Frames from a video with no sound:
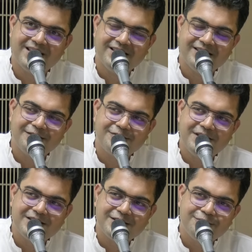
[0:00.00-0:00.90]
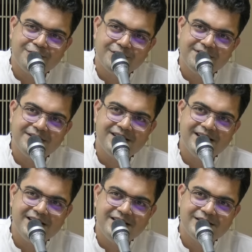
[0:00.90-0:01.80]
If there is a further
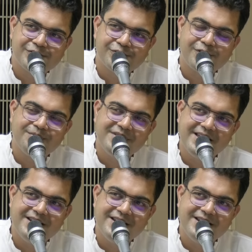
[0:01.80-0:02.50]
release from the